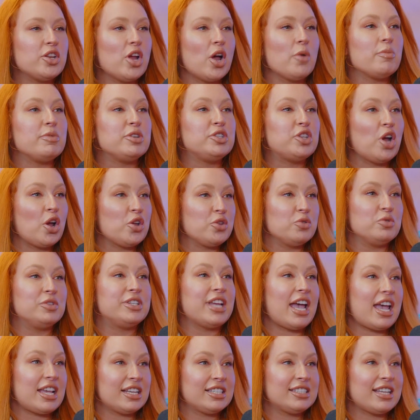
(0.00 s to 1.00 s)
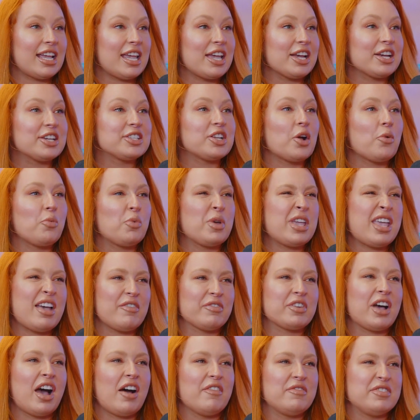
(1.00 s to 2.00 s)
know, but don't you dare say it because we
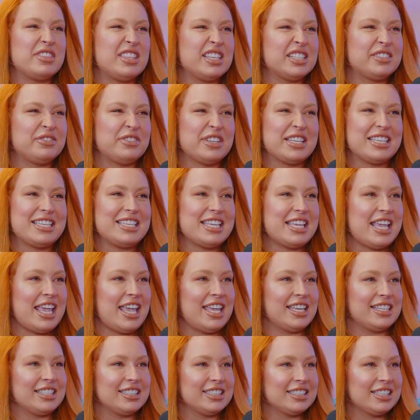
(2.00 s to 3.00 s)
have covered this for years.